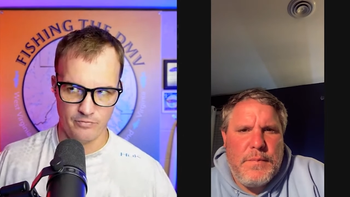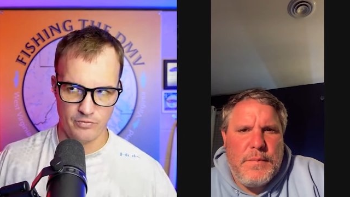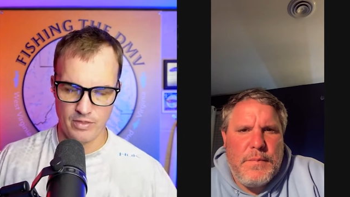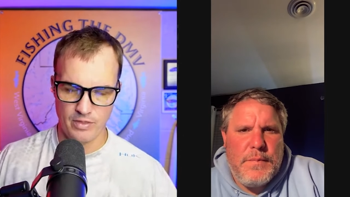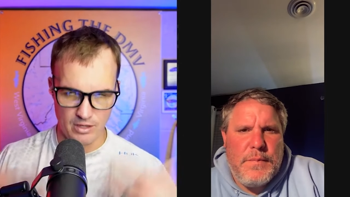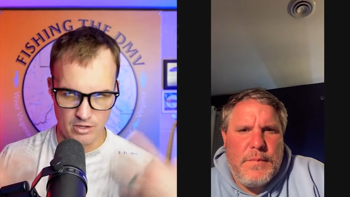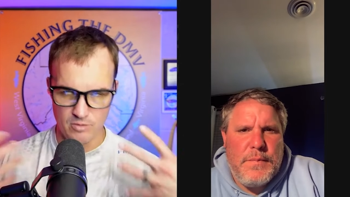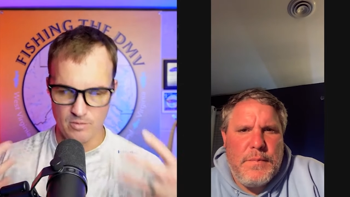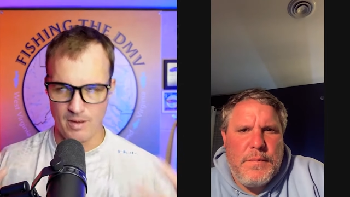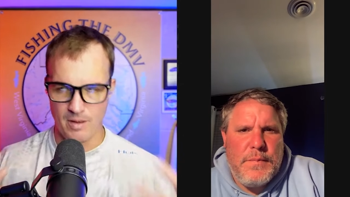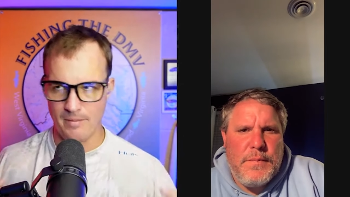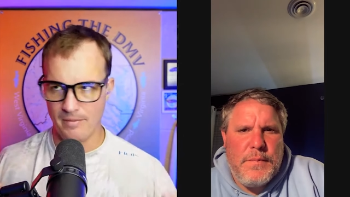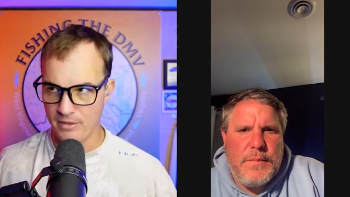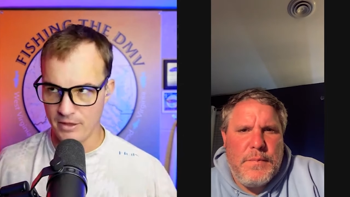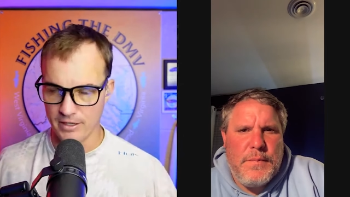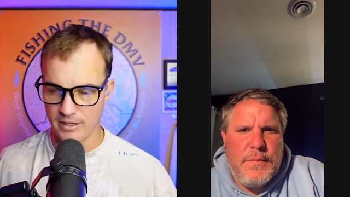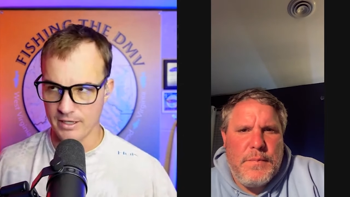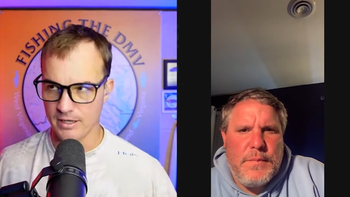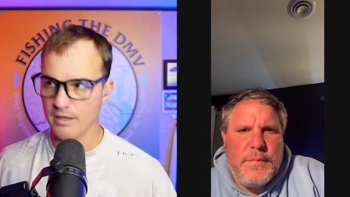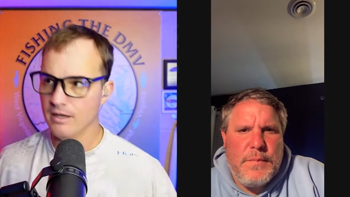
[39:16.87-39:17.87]
Speaker 1: that you might be
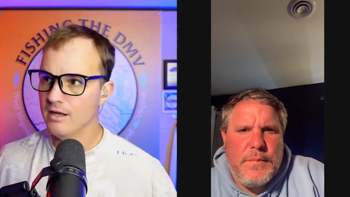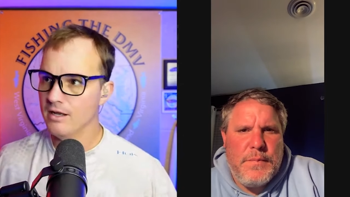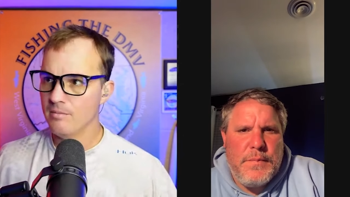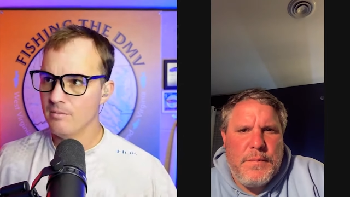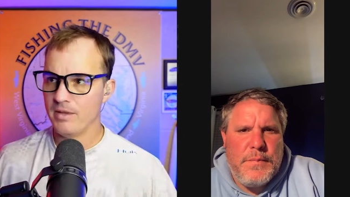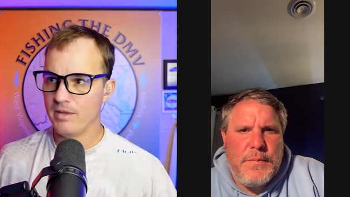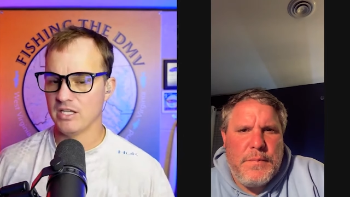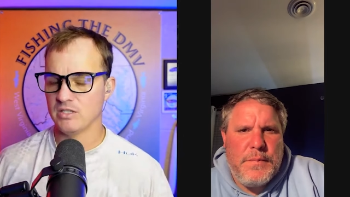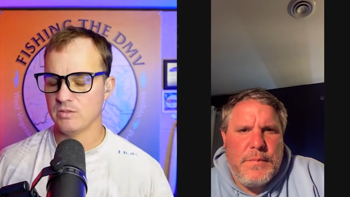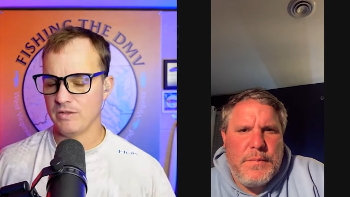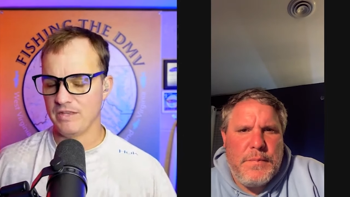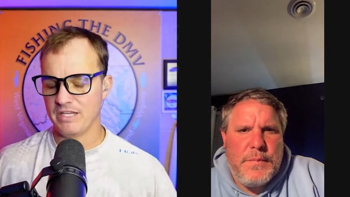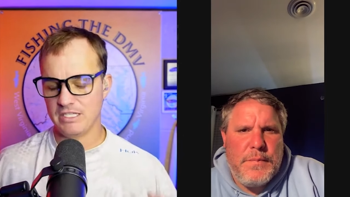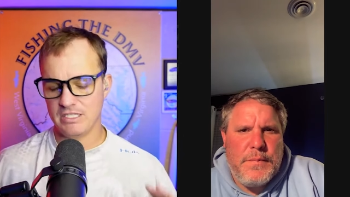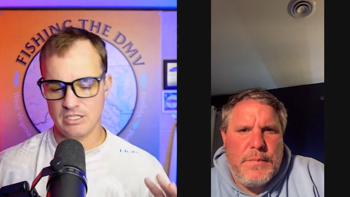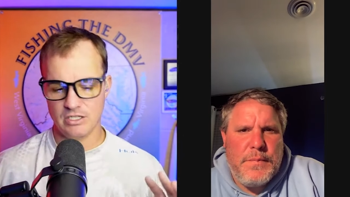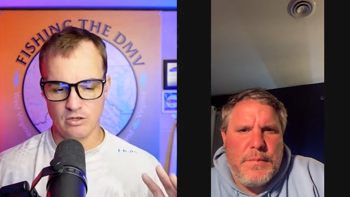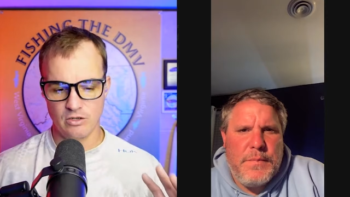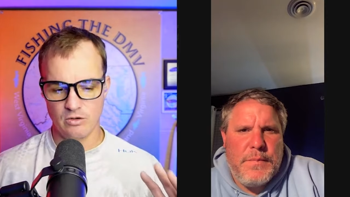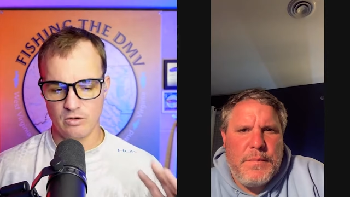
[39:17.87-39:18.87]
thinking, because what they
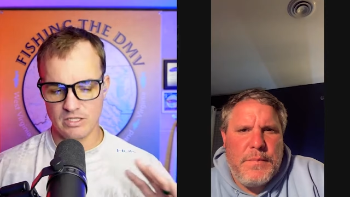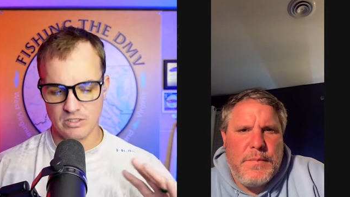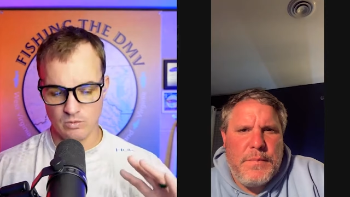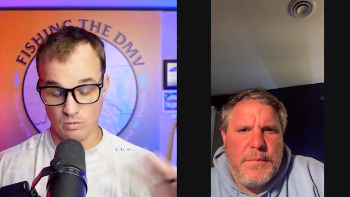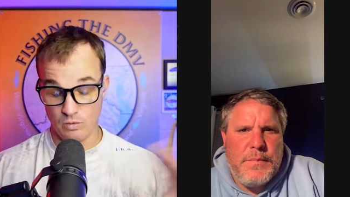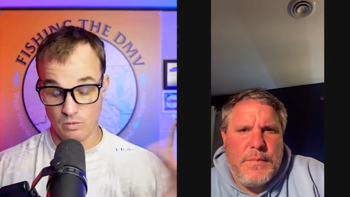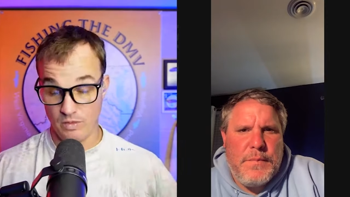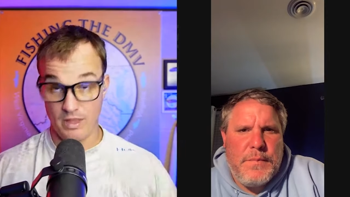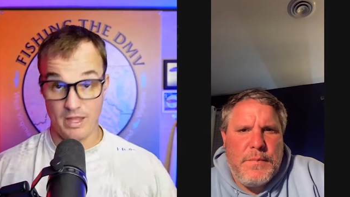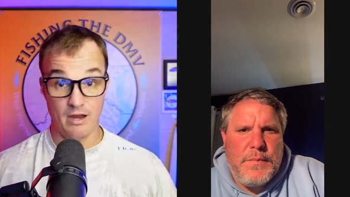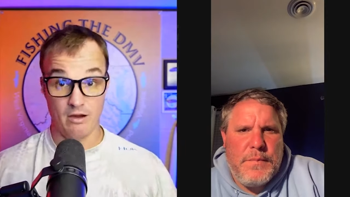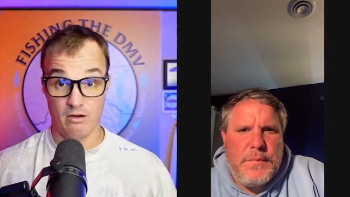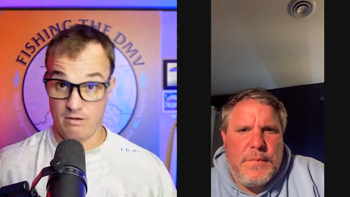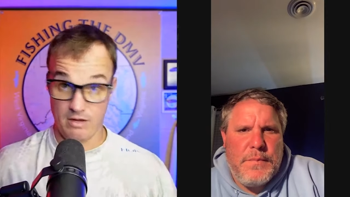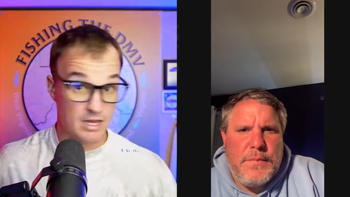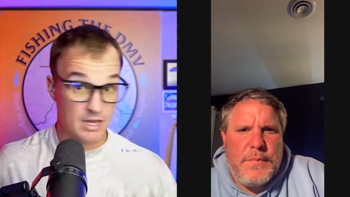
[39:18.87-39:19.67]
do is when they are